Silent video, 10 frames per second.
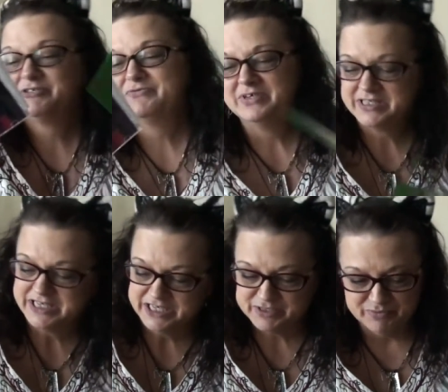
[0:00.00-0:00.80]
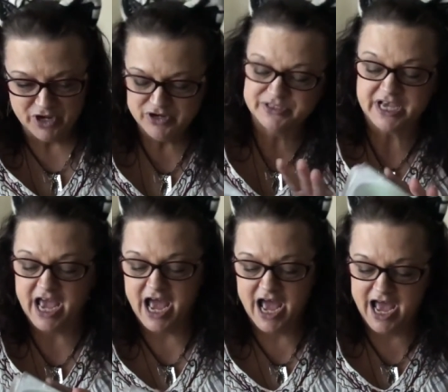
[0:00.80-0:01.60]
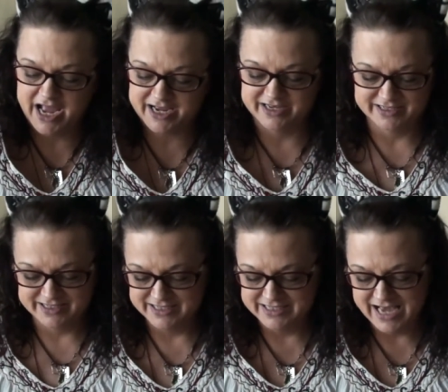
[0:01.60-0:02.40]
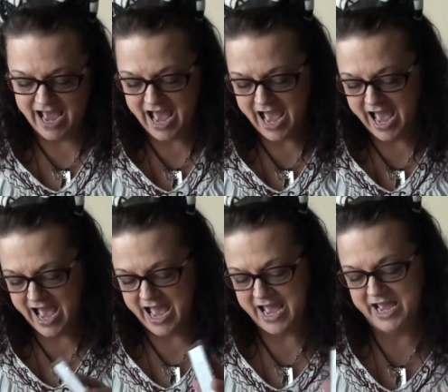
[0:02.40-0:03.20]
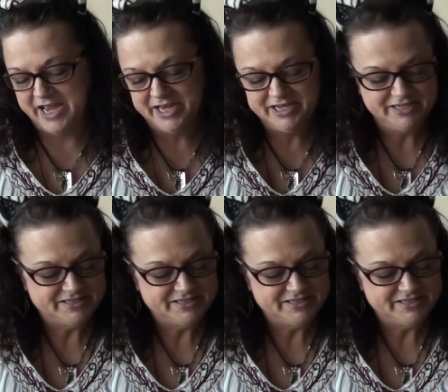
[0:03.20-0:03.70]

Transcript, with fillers: with his music. Yay!